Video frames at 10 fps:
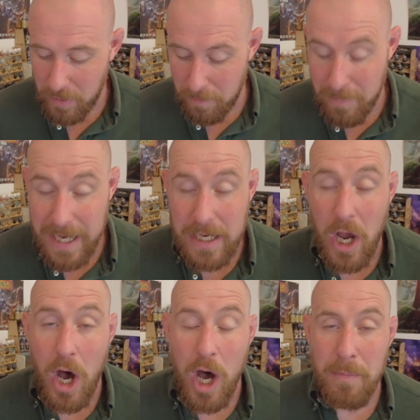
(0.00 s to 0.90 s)
main
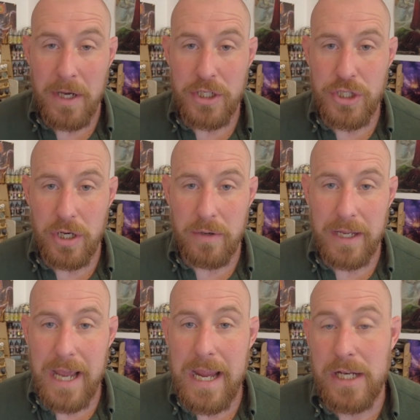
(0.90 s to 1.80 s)
armor done,
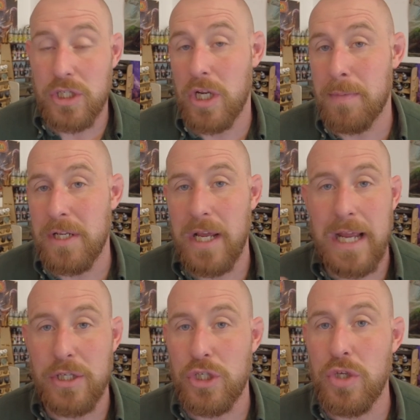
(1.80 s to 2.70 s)
okay? And it's going to be,
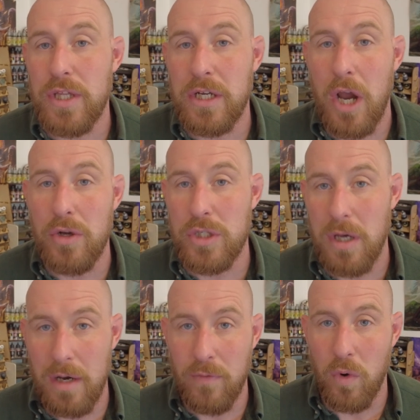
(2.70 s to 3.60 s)
again, 2 thin coats
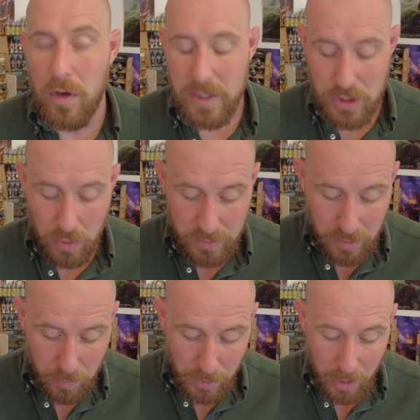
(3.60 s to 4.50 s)
of all of this sort of
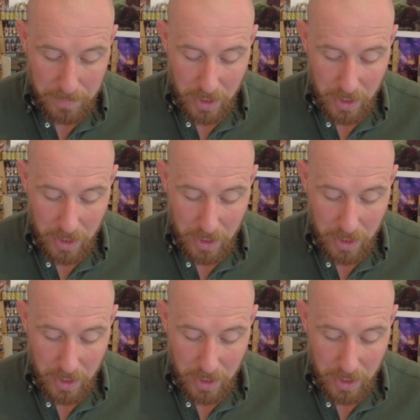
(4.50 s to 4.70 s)
stuff that we're going to